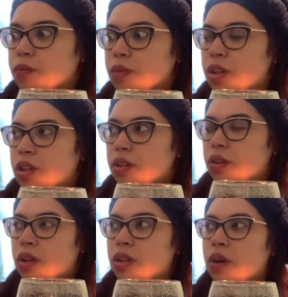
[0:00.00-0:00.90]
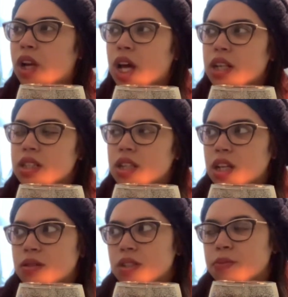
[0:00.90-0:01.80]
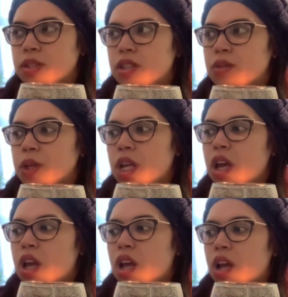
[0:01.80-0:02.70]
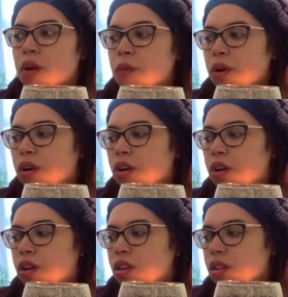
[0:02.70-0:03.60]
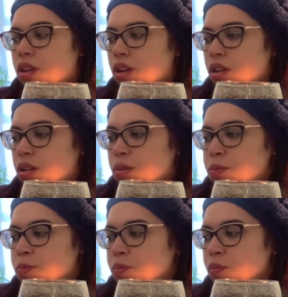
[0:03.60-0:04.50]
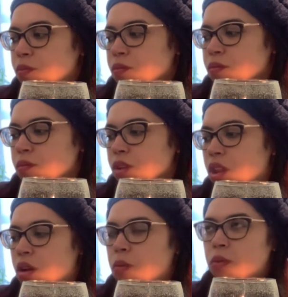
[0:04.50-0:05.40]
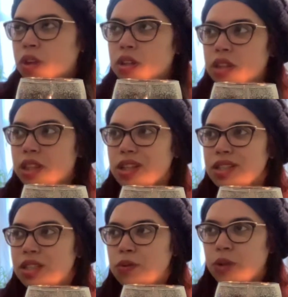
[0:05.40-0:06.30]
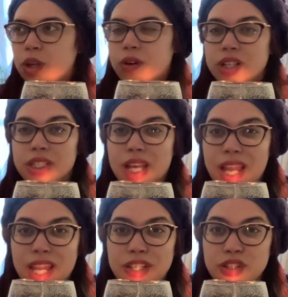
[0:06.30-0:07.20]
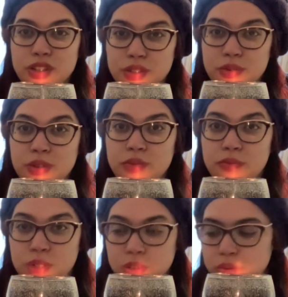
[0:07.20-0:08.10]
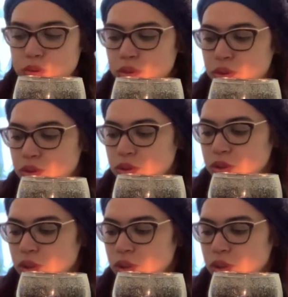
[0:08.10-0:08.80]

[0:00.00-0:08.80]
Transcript: there there are, there are a lot of times let's put it this way where the mm, the the, the things that we are attached to the most